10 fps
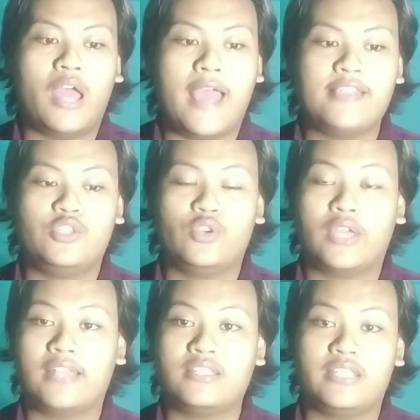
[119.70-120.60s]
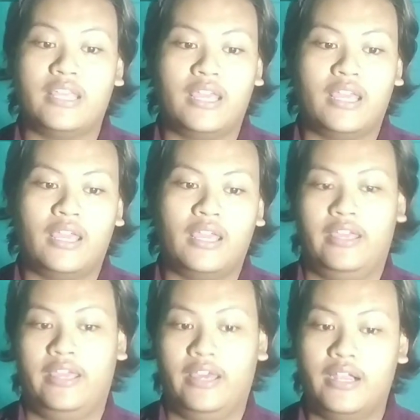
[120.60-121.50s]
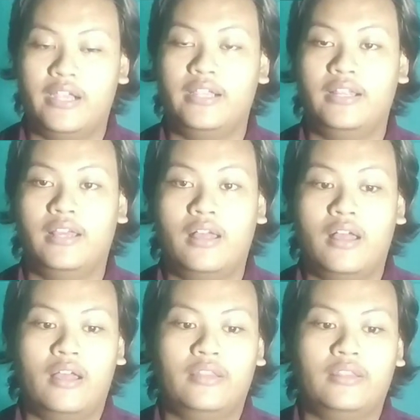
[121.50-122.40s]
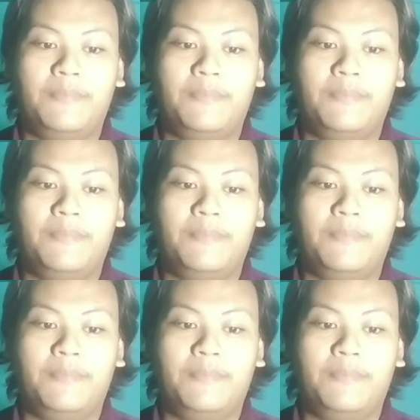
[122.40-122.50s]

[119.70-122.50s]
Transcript: As you can see here, the